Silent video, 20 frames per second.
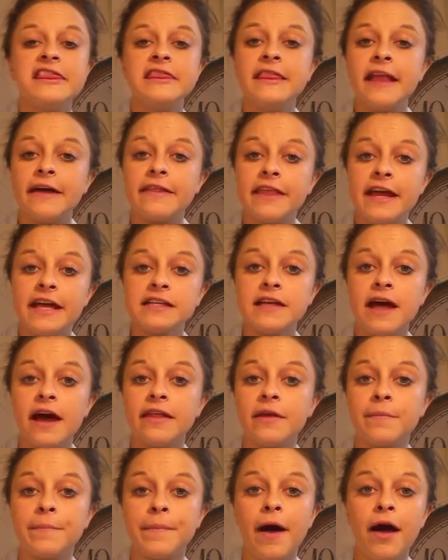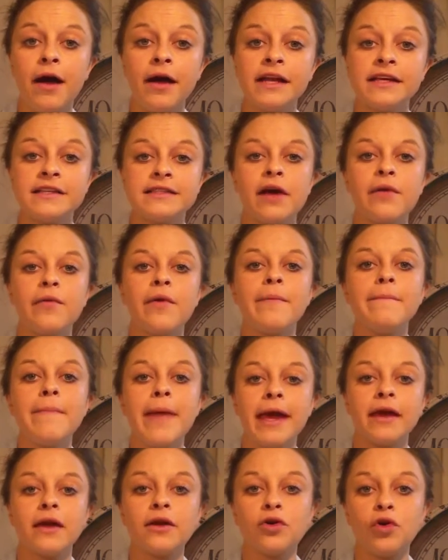Now, these other parties, they were
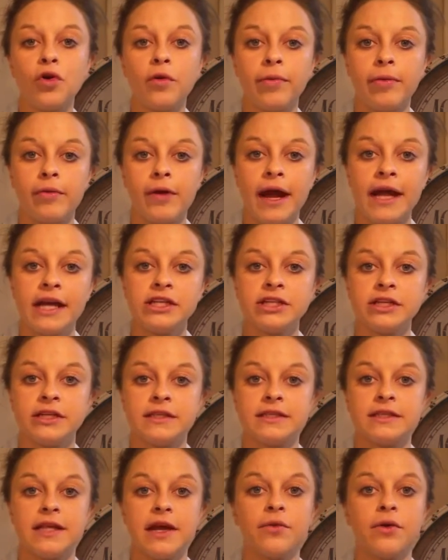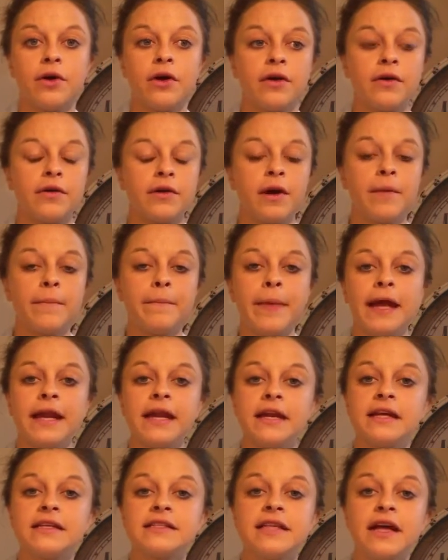mega corporations. They were
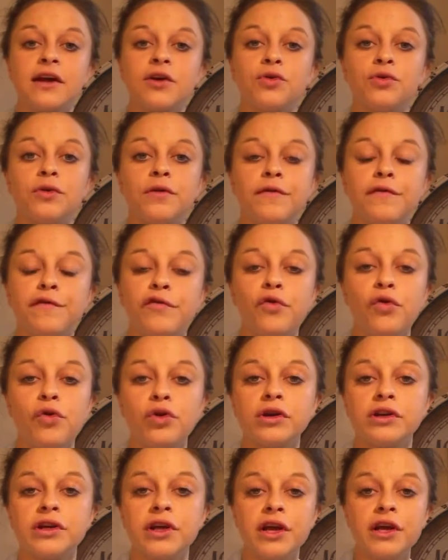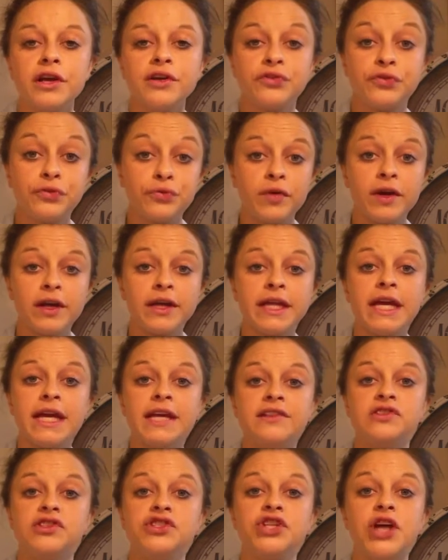competitors that could afford to really
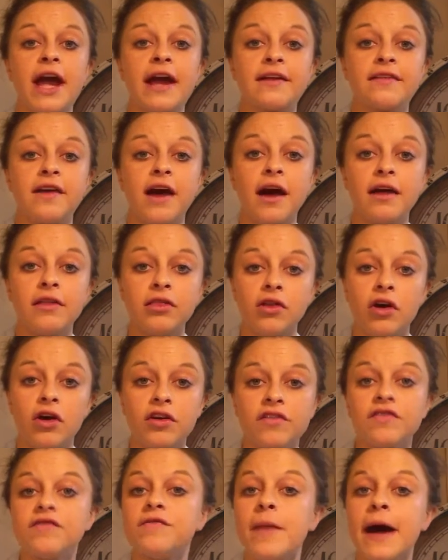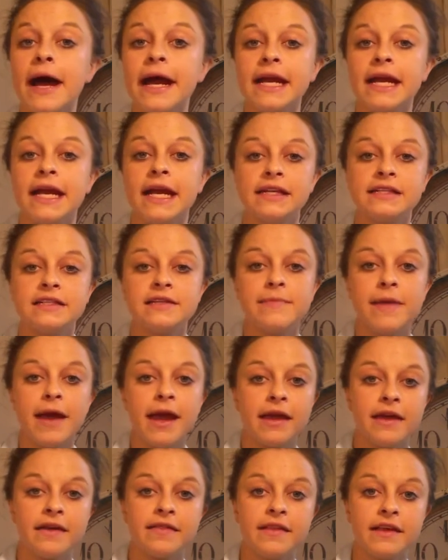inject a lot of money into
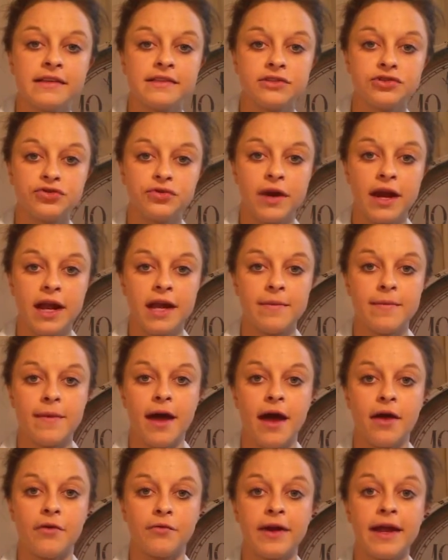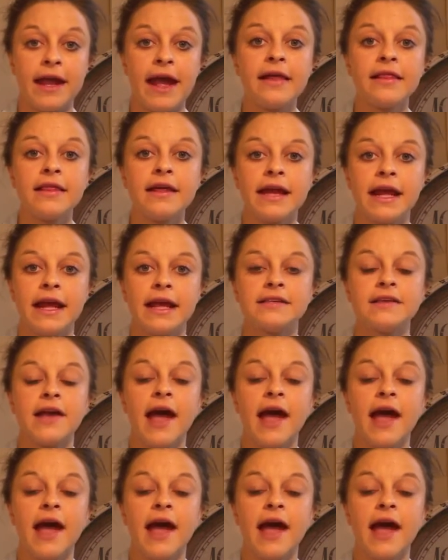making this dream a reality.